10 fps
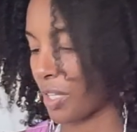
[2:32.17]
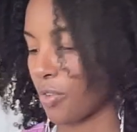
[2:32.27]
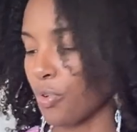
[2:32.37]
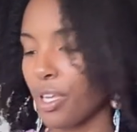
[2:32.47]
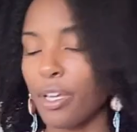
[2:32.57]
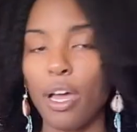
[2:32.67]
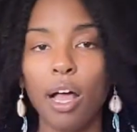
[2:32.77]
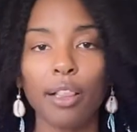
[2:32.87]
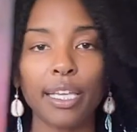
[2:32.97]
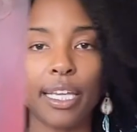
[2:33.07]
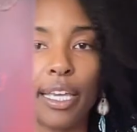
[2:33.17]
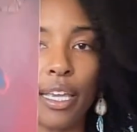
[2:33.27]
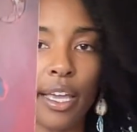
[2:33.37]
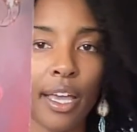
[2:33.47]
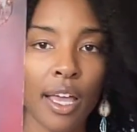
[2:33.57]
Guya
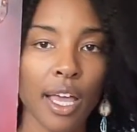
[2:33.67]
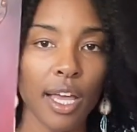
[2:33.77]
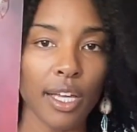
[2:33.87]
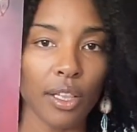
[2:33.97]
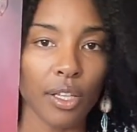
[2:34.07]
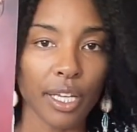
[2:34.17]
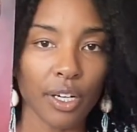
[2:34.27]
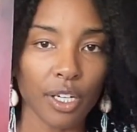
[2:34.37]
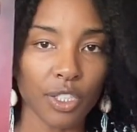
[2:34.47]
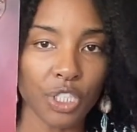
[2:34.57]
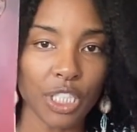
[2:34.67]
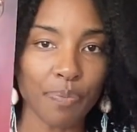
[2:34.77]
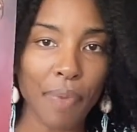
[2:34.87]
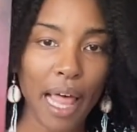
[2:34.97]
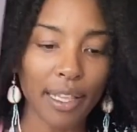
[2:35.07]
Kali. Look at her. She's
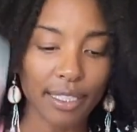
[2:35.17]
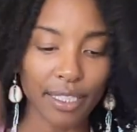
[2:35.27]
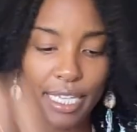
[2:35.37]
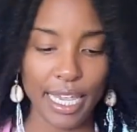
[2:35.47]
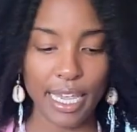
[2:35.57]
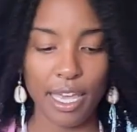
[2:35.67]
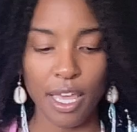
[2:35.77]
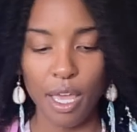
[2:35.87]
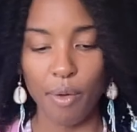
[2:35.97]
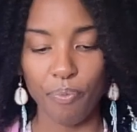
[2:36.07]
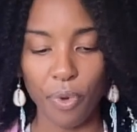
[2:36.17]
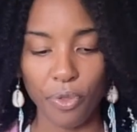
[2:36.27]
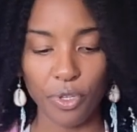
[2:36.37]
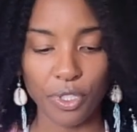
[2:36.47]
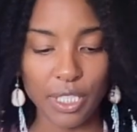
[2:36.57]
balancing
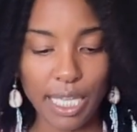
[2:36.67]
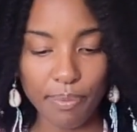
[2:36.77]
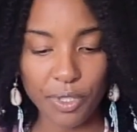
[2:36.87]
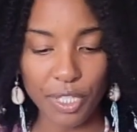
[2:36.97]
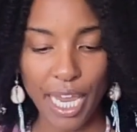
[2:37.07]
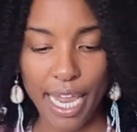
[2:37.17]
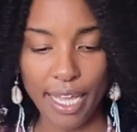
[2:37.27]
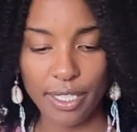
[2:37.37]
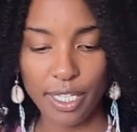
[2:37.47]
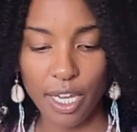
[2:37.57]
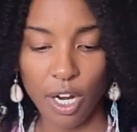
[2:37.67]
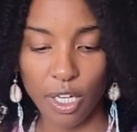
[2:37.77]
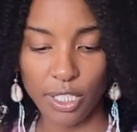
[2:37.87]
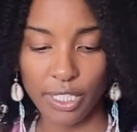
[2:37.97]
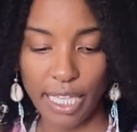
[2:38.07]
both her scepter and
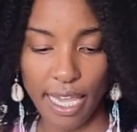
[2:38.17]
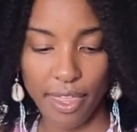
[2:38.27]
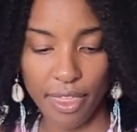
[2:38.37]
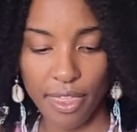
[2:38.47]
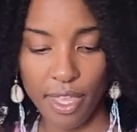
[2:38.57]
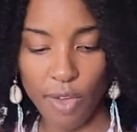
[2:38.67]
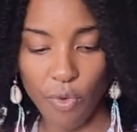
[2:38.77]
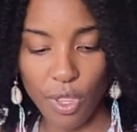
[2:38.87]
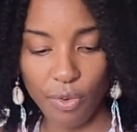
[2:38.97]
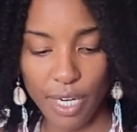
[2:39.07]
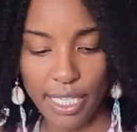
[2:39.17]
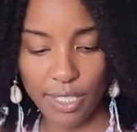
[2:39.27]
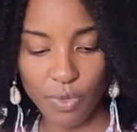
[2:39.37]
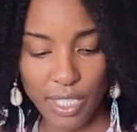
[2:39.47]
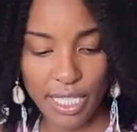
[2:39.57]
her scythe with
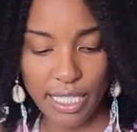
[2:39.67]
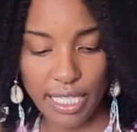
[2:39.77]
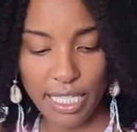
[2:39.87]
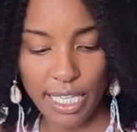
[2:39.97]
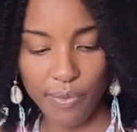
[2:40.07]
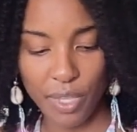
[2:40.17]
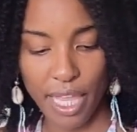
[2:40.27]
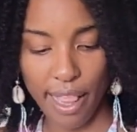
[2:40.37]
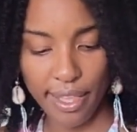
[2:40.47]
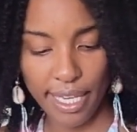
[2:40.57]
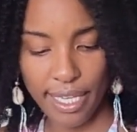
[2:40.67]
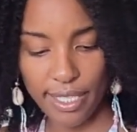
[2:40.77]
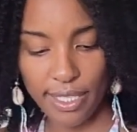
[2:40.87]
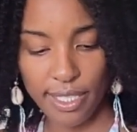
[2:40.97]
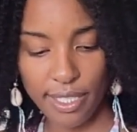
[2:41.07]
grace, with dignity, with
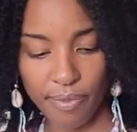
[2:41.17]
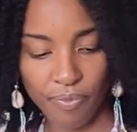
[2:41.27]
elegance.